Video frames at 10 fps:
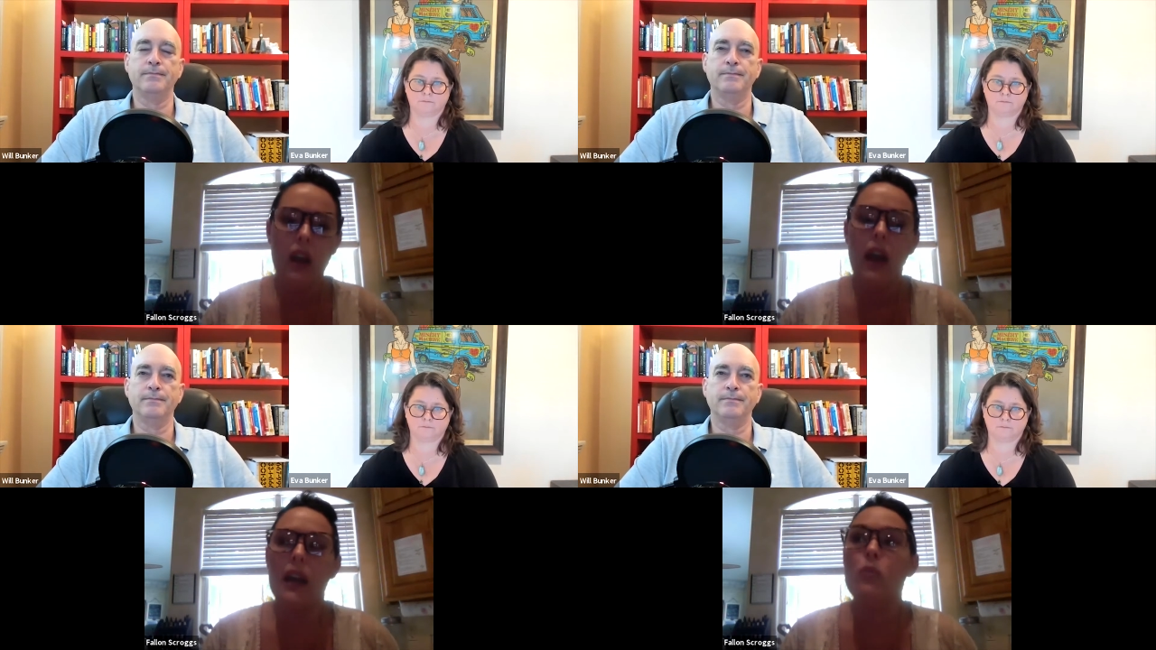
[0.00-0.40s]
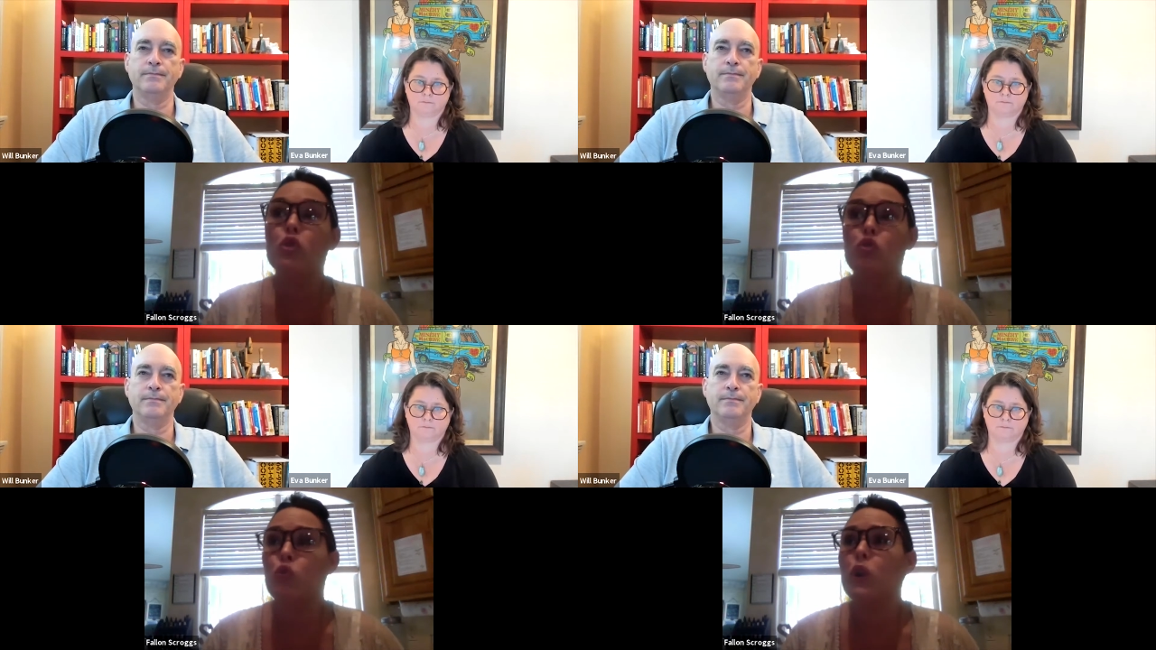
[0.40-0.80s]
Speaker 1: And he
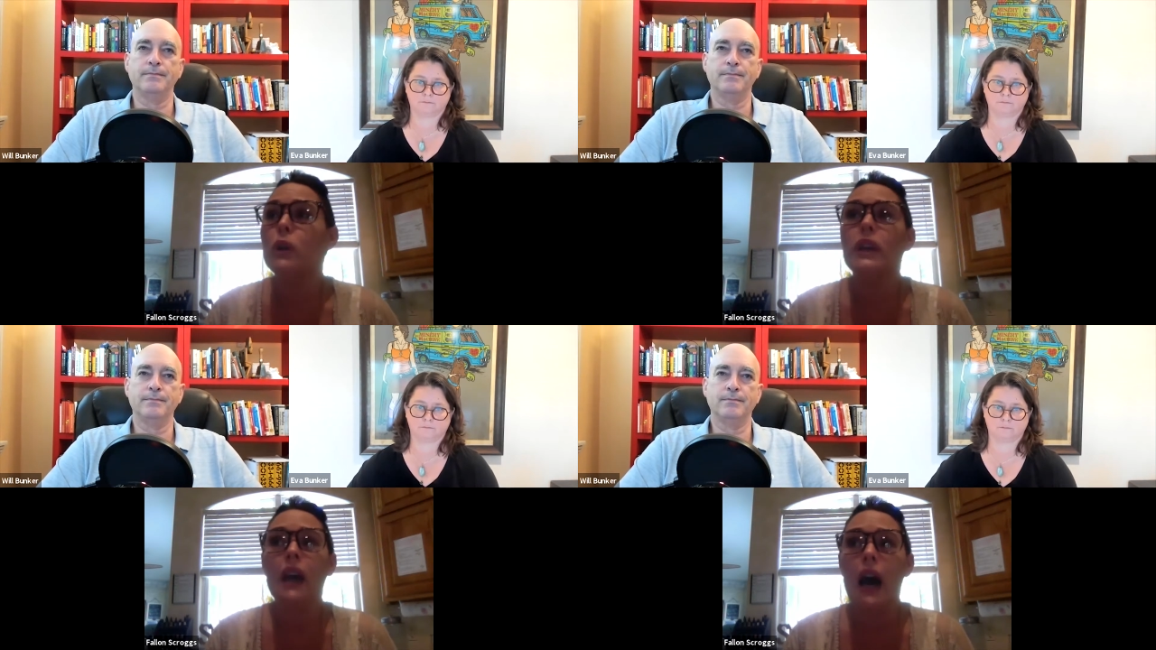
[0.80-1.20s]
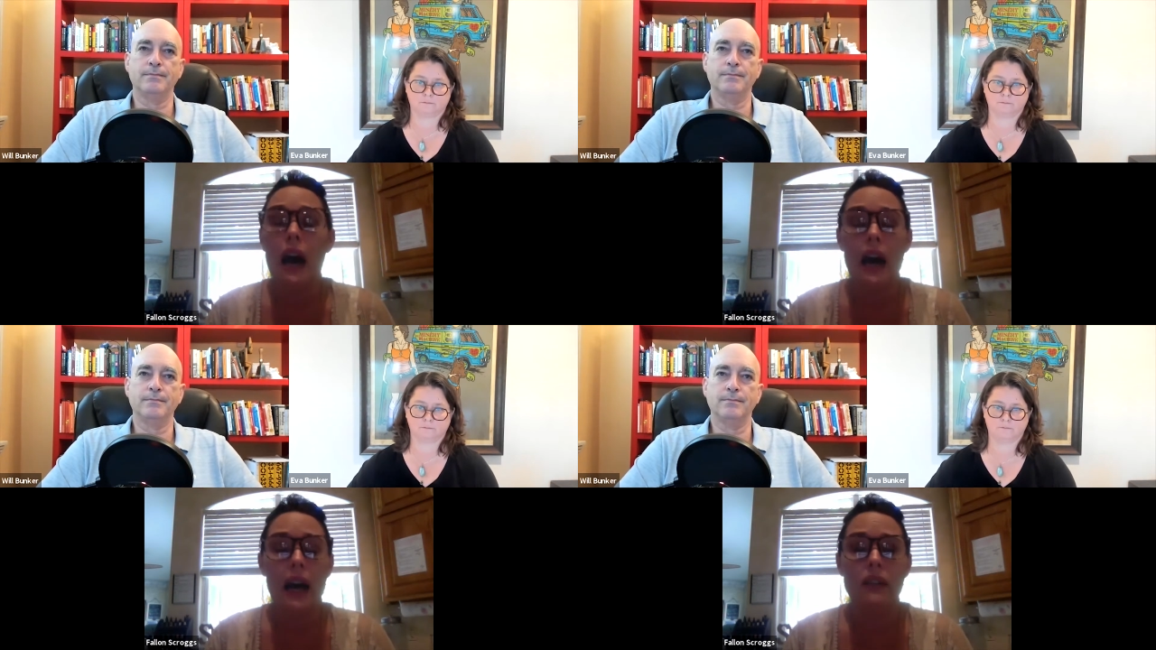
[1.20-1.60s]
was really
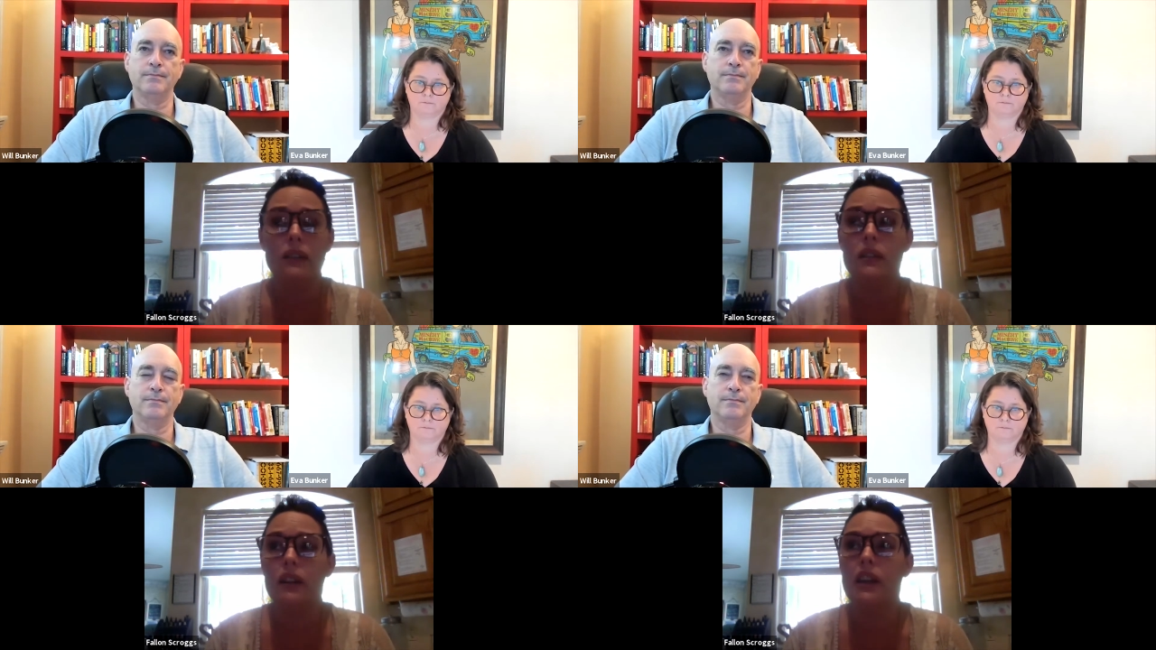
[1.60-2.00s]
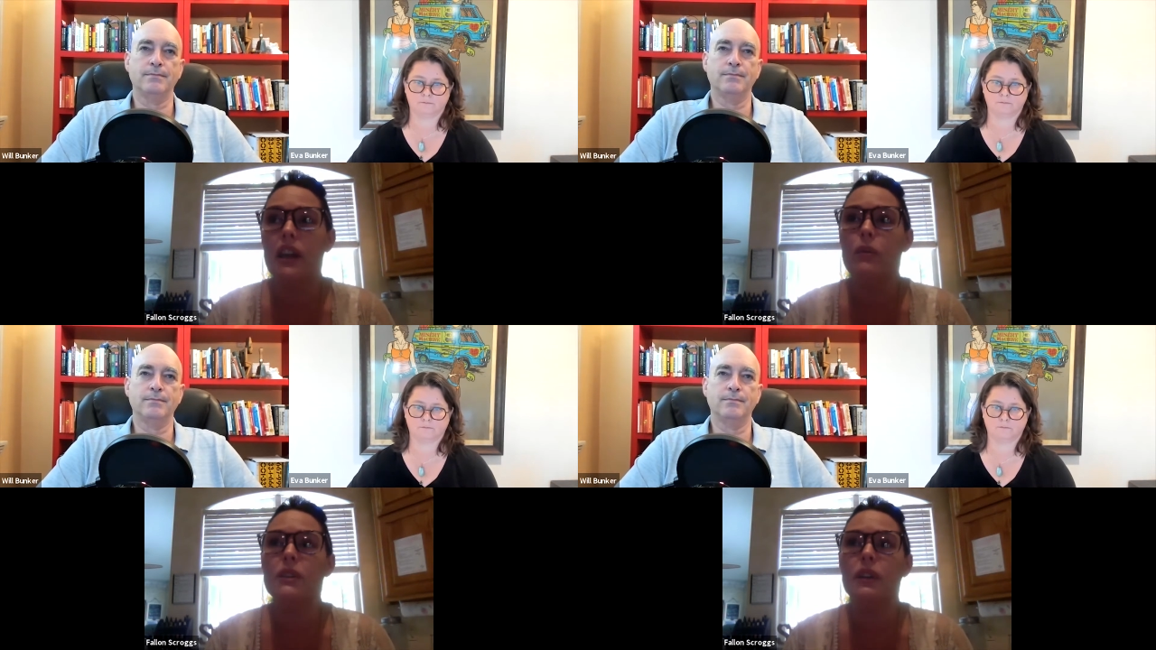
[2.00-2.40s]
kind. And he
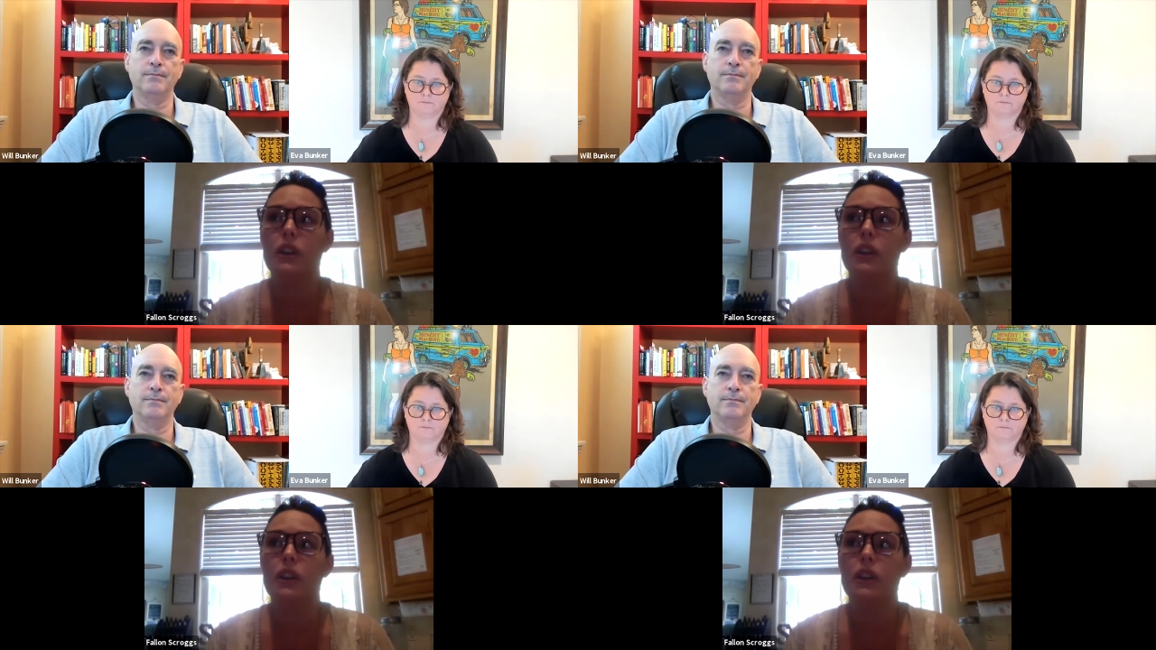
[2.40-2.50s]
was like,